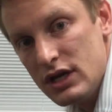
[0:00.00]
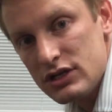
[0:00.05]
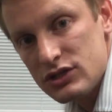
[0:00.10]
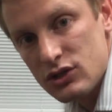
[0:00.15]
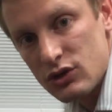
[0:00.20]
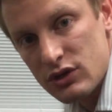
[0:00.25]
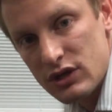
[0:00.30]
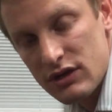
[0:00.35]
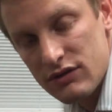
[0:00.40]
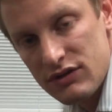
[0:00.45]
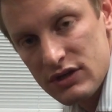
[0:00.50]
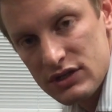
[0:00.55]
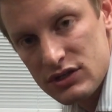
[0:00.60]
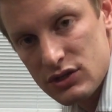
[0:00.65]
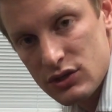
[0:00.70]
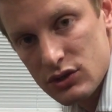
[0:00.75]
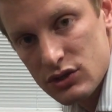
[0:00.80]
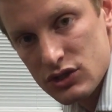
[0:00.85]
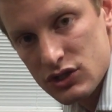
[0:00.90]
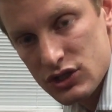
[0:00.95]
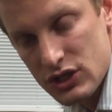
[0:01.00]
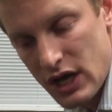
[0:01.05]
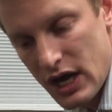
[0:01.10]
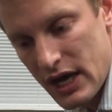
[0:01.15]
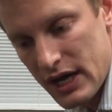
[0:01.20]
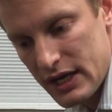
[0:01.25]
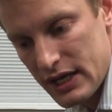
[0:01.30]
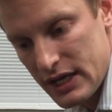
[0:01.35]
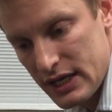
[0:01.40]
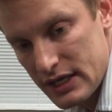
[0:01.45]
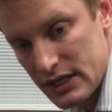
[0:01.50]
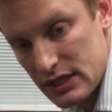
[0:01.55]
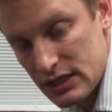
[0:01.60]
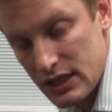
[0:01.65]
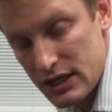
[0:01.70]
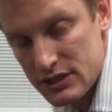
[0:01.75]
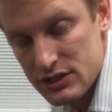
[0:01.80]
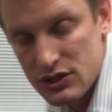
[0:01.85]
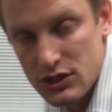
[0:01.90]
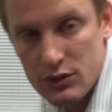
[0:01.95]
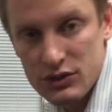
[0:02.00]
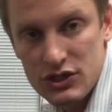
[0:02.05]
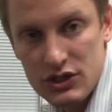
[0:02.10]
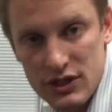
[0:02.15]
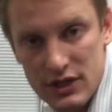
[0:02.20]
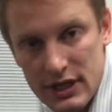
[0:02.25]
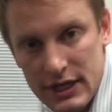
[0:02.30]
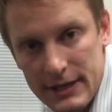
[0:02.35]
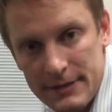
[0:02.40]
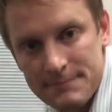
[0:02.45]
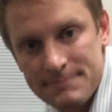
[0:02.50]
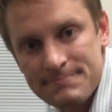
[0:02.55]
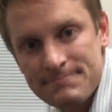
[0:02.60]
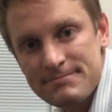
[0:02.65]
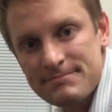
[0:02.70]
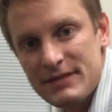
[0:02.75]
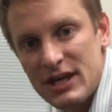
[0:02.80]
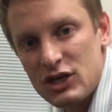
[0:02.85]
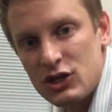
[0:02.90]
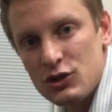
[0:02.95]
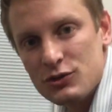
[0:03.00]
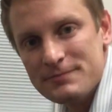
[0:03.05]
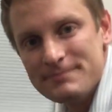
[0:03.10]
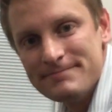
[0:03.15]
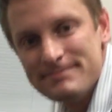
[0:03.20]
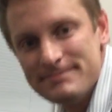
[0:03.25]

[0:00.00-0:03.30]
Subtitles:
So give these two a shot and let us know what you think. Thank you.